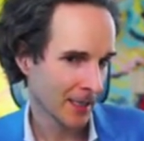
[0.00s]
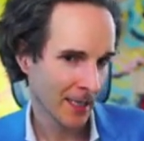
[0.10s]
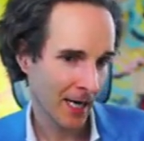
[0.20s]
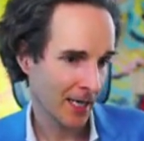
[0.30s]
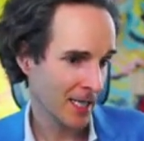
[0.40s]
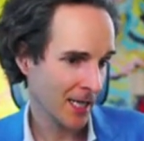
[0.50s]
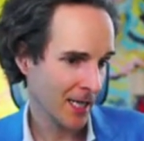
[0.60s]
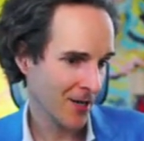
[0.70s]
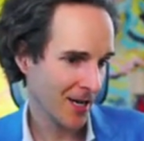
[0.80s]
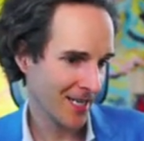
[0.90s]
I need a
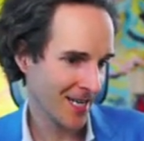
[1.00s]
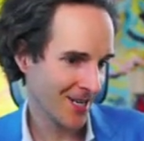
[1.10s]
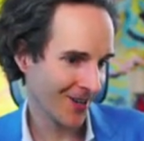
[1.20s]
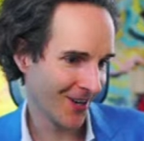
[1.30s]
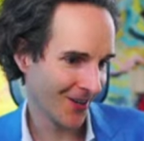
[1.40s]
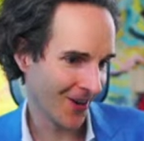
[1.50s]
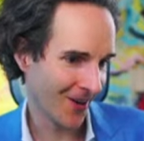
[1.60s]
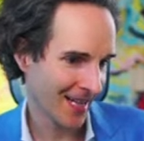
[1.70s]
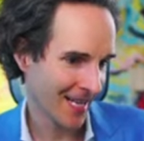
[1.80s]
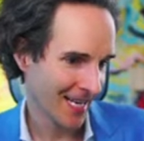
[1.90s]
Leo logo.
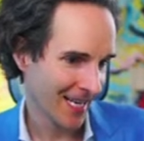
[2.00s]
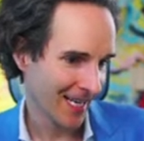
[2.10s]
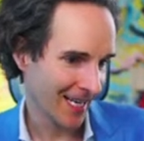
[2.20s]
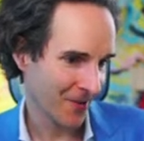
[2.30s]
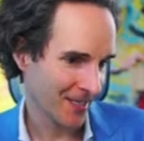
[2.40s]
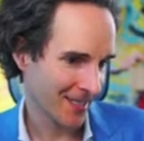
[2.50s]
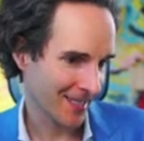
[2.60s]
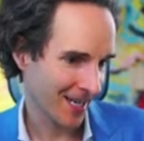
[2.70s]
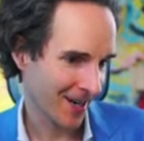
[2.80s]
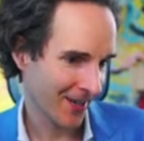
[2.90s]
Uh,
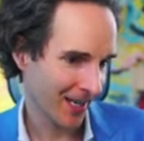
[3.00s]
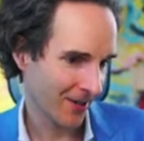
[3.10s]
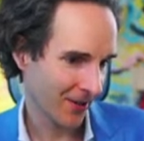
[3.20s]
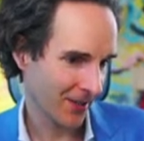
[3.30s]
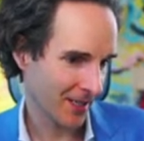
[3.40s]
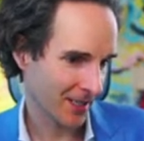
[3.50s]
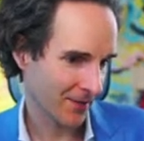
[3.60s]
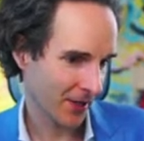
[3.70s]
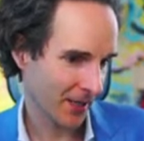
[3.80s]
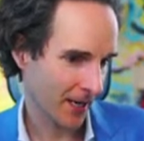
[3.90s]
Winston, our hero. You guys are
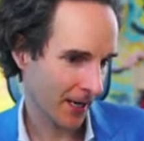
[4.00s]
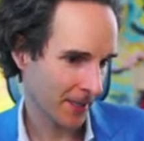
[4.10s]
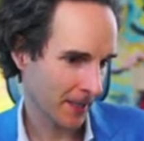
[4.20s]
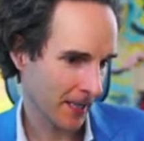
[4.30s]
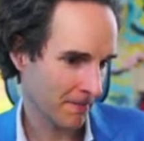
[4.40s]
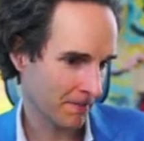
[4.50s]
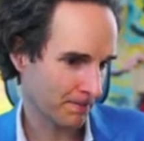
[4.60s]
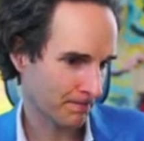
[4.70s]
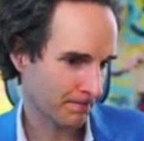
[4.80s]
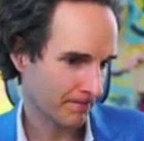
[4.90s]
very kind. Um,
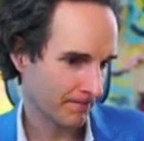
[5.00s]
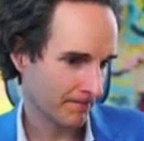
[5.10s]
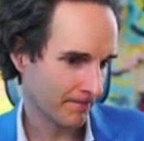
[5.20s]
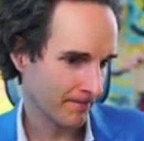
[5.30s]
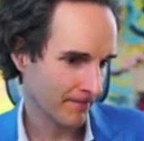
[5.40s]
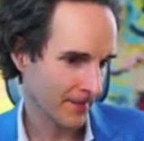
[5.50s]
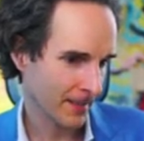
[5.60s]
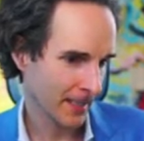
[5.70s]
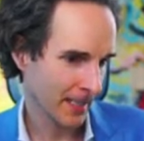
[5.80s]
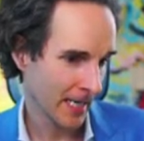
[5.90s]

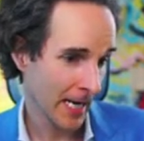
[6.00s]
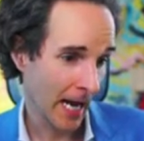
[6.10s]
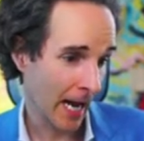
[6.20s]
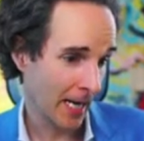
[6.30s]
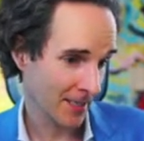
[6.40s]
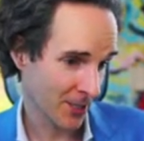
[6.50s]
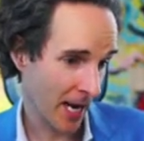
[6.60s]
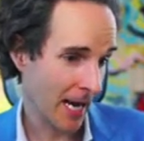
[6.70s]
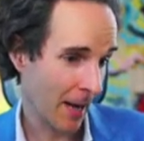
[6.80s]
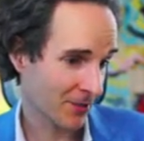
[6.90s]
uh,
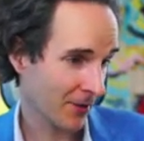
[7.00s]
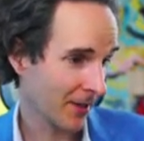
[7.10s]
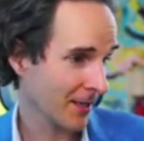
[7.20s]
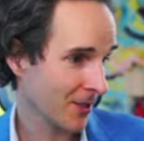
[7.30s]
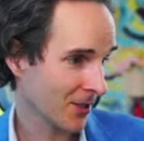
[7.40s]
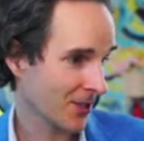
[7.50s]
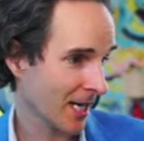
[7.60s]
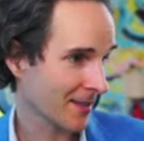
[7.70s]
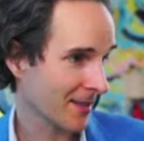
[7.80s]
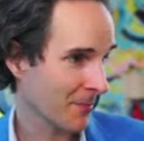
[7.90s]
Jay, absolutely. You
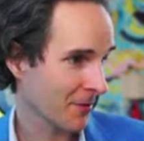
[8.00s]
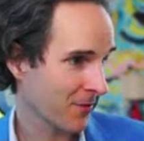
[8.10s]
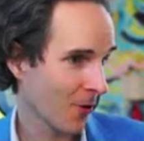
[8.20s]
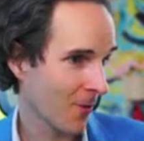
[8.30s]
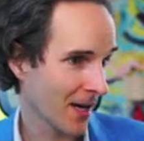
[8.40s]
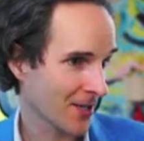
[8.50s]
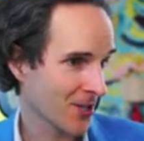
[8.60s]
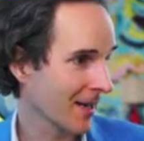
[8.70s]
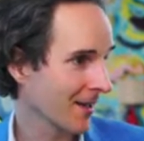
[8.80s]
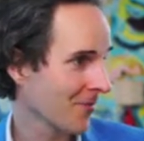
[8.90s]
suggested that before, that
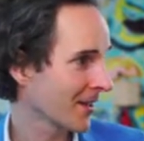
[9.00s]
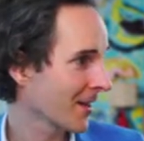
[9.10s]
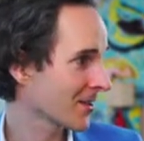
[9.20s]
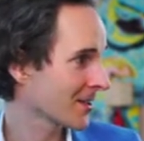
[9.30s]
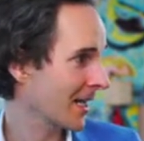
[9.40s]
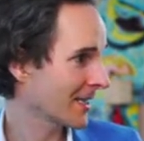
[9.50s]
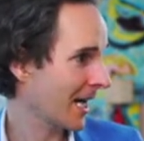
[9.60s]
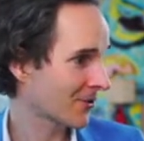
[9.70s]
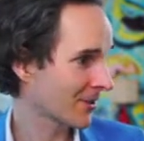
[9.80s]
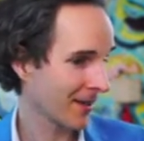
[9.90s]
channel. That is
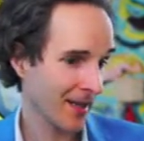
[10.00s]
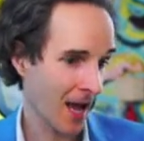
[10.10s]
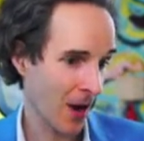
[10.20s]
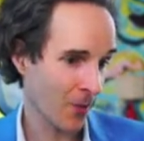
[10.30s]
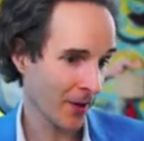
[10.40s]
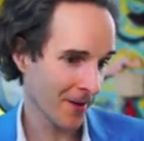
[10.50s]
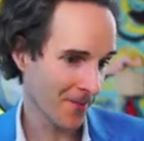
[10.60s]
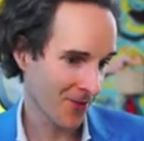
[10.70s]
undoubtedly a, a winner.